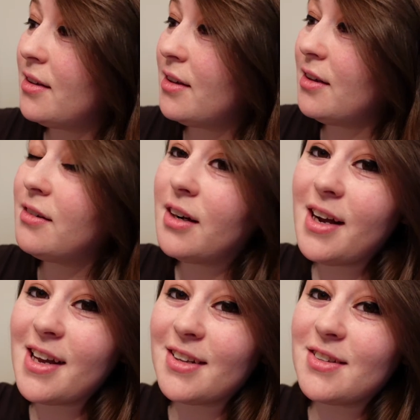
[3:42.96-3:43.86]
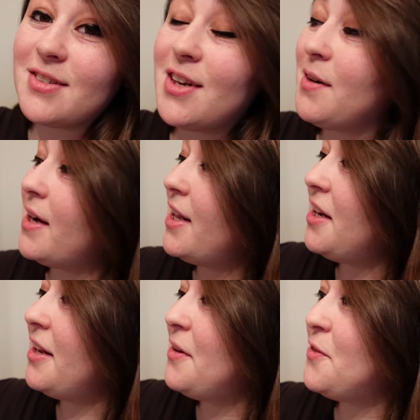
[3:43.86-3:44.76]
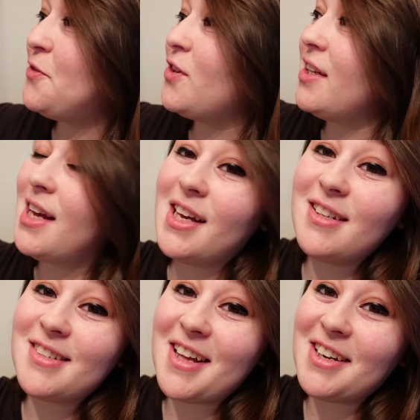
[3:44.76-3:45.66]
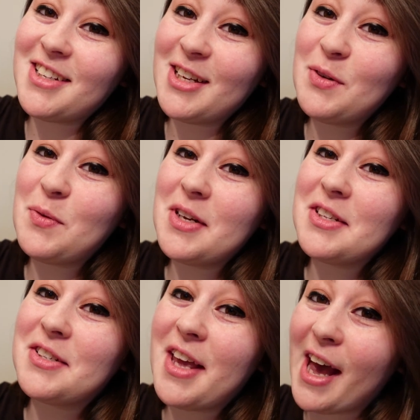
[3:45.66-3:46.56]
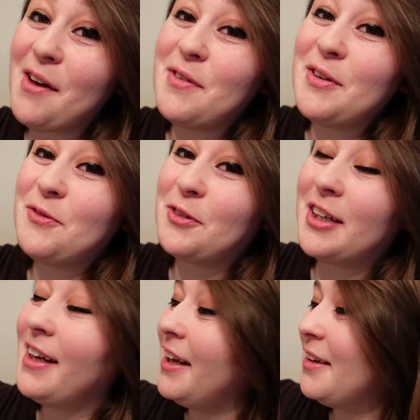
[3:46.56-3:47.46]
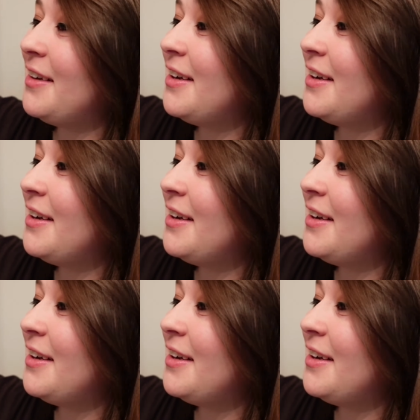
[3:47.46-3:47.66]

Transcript: All right, so I didn't even realize that tea was caffeine free.